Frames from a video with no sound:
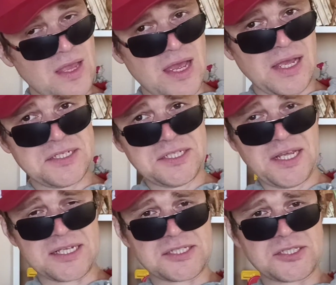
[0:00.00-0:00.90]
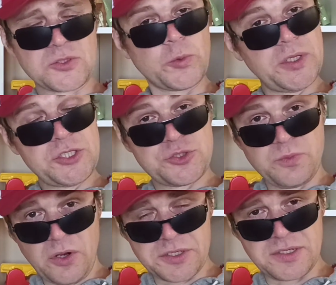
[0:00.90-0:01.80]
And yes, which
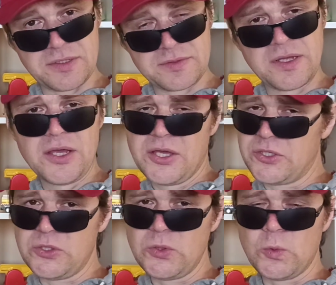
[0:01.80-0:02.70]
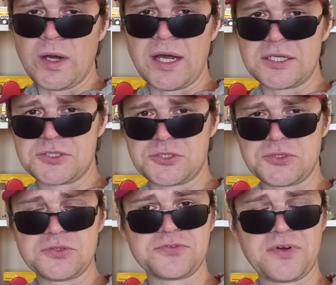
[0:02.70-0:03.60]
model you want
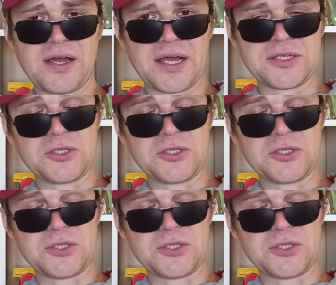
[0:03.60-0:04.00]
to find?